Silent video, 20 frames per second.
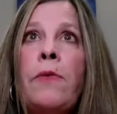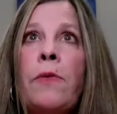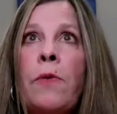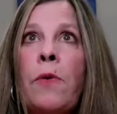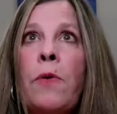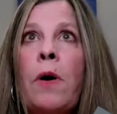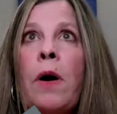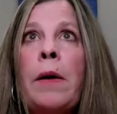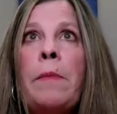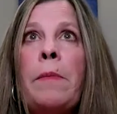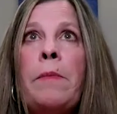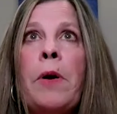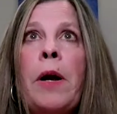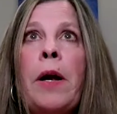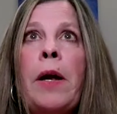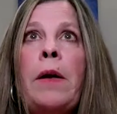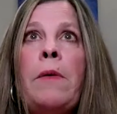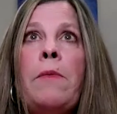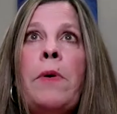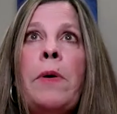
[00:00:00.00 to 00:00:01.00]
is crime
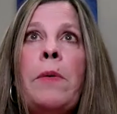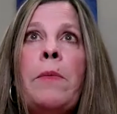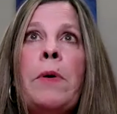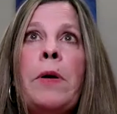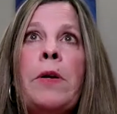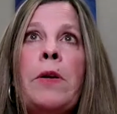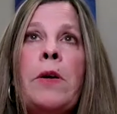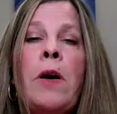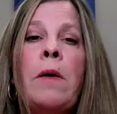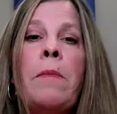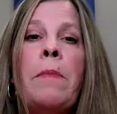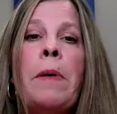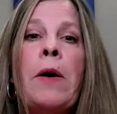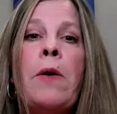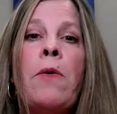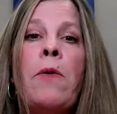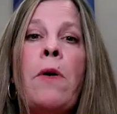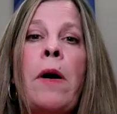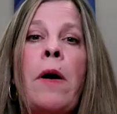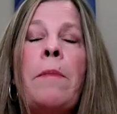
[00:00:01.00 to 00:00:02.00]
rate. We want to talk
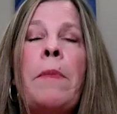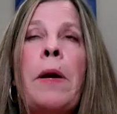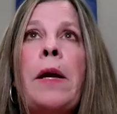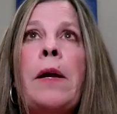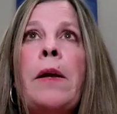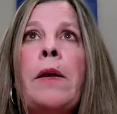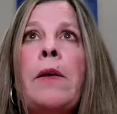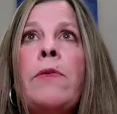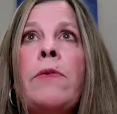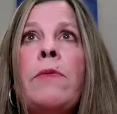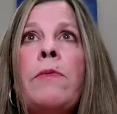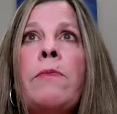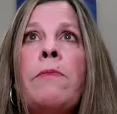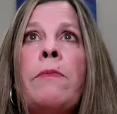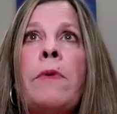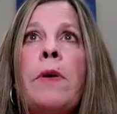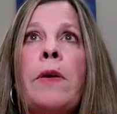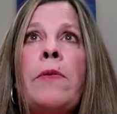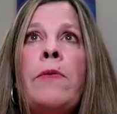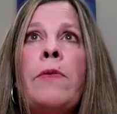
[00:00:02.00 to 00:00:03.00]
about crime rate. It's
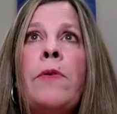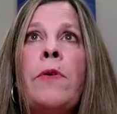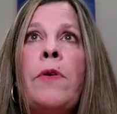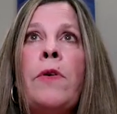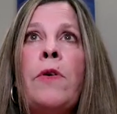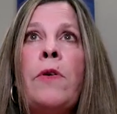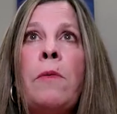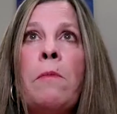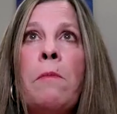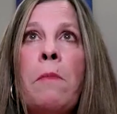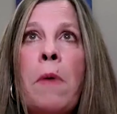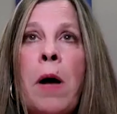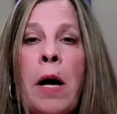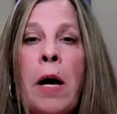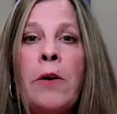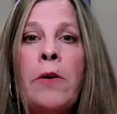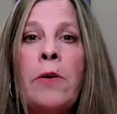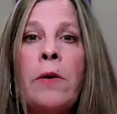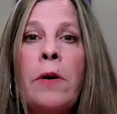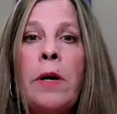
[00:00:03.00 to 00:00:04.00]
considered
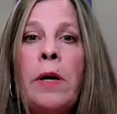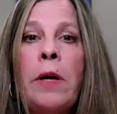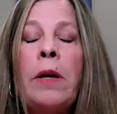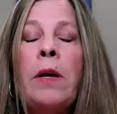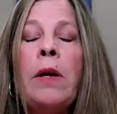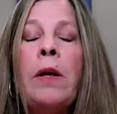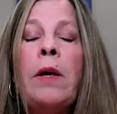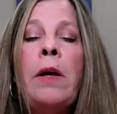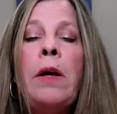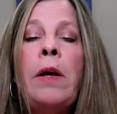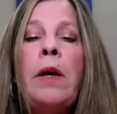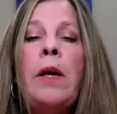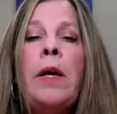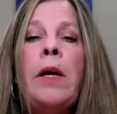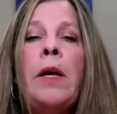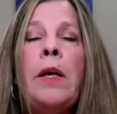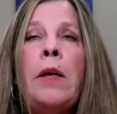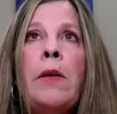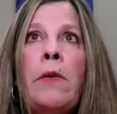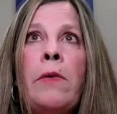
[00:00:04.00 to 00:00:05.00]
moderate.
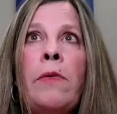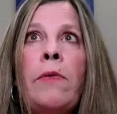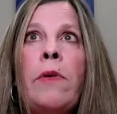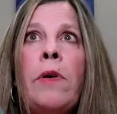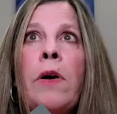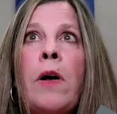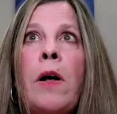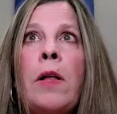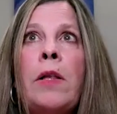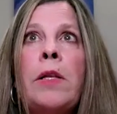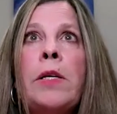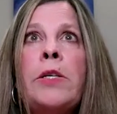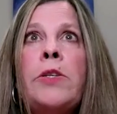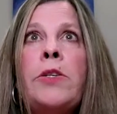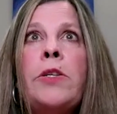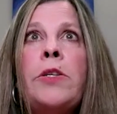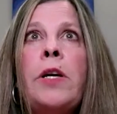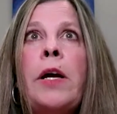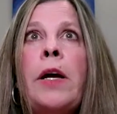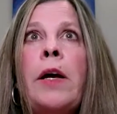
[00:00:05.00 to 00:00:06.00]
It is a
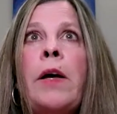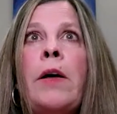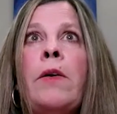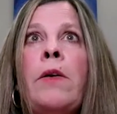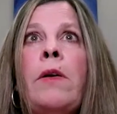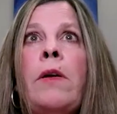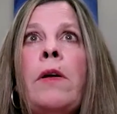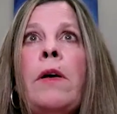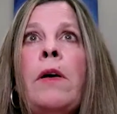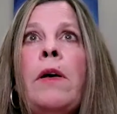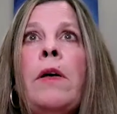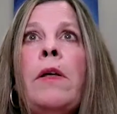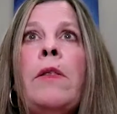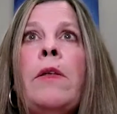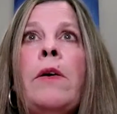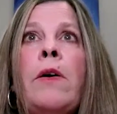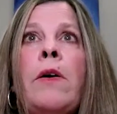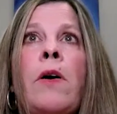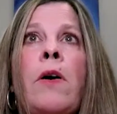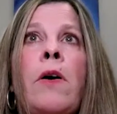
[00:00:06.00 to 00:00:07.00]
college town.
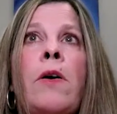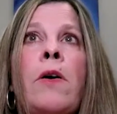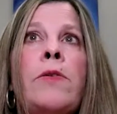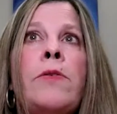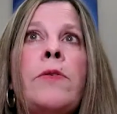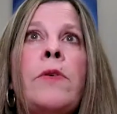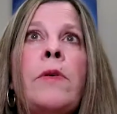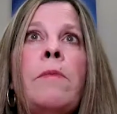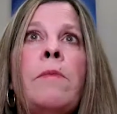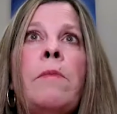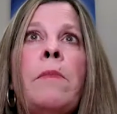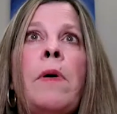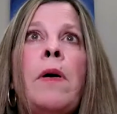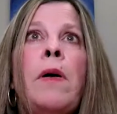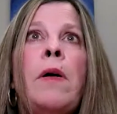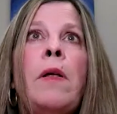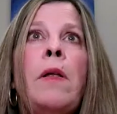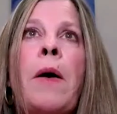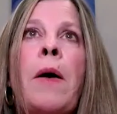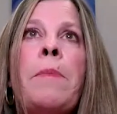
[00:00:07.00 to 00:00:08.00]
There are some
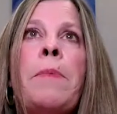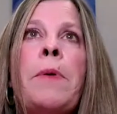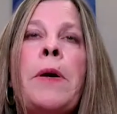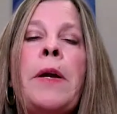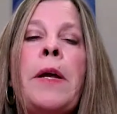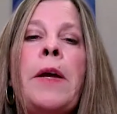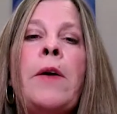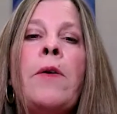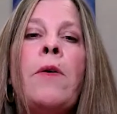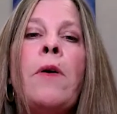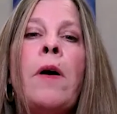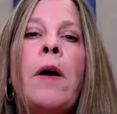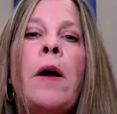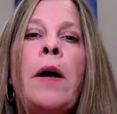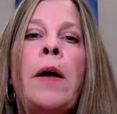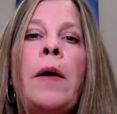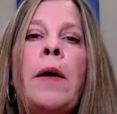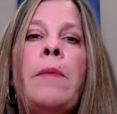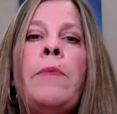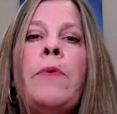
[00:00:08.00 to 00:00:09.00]
property
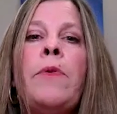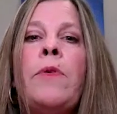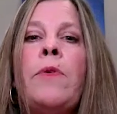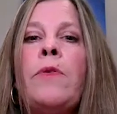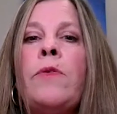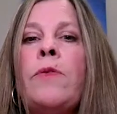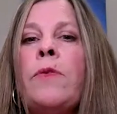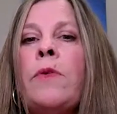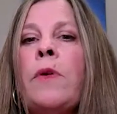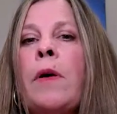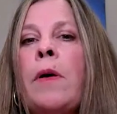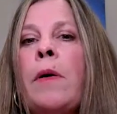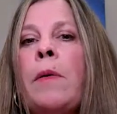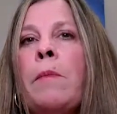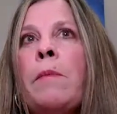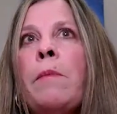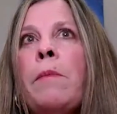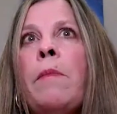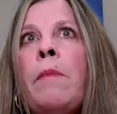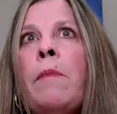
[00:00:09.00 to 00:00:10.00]
crimes, there's
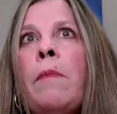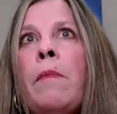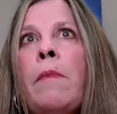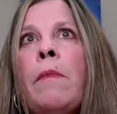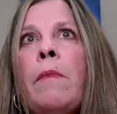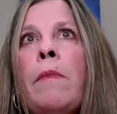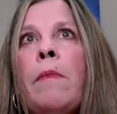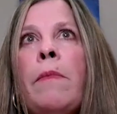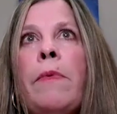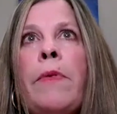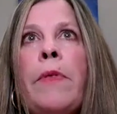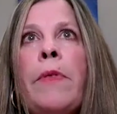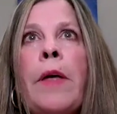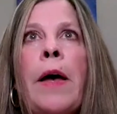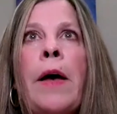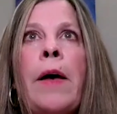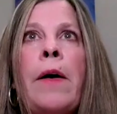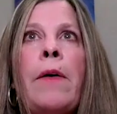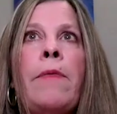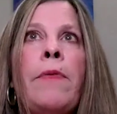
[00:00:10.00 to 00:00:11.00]
some
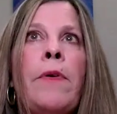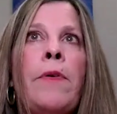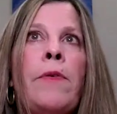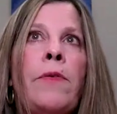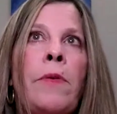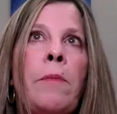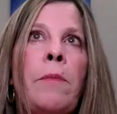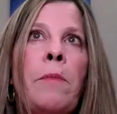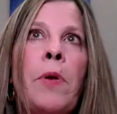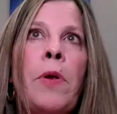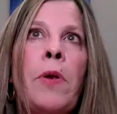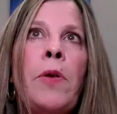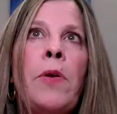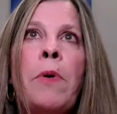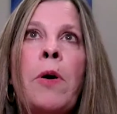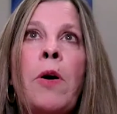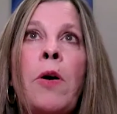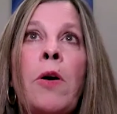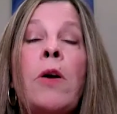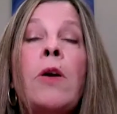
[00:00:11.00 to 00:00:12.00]
theft, there's some
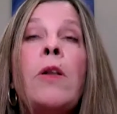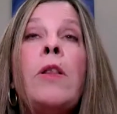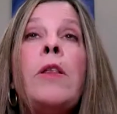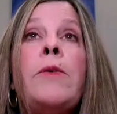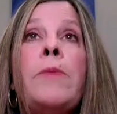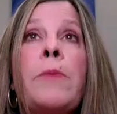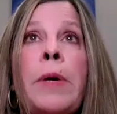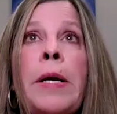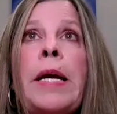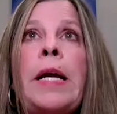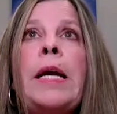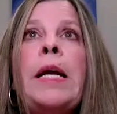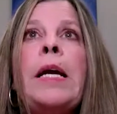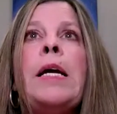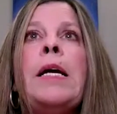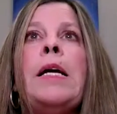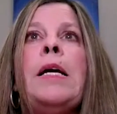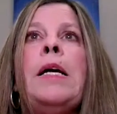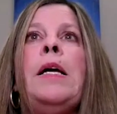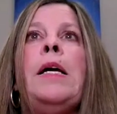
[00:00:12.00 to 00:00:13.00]

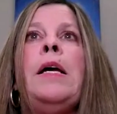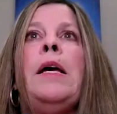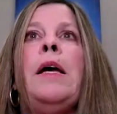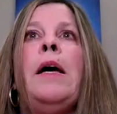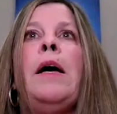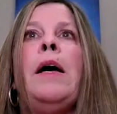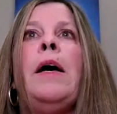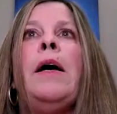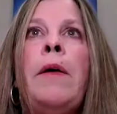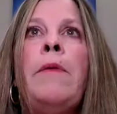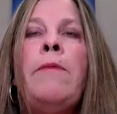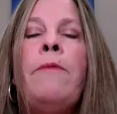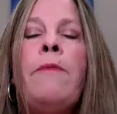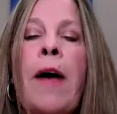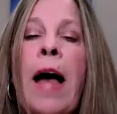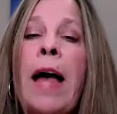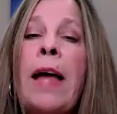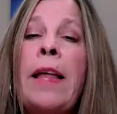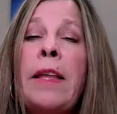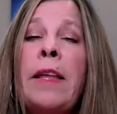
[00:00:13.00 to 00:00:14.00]
burglary, and
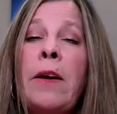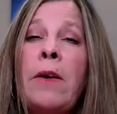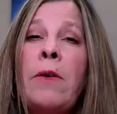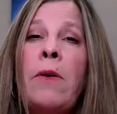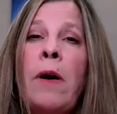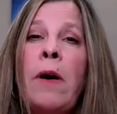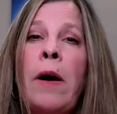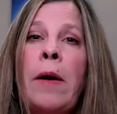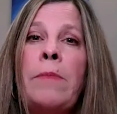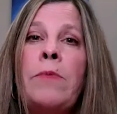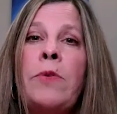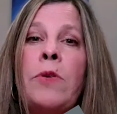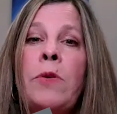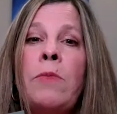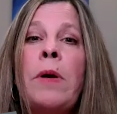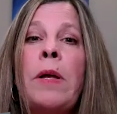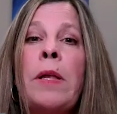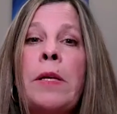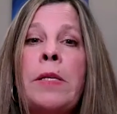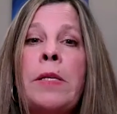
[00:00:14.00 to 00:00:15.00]
violent crimes are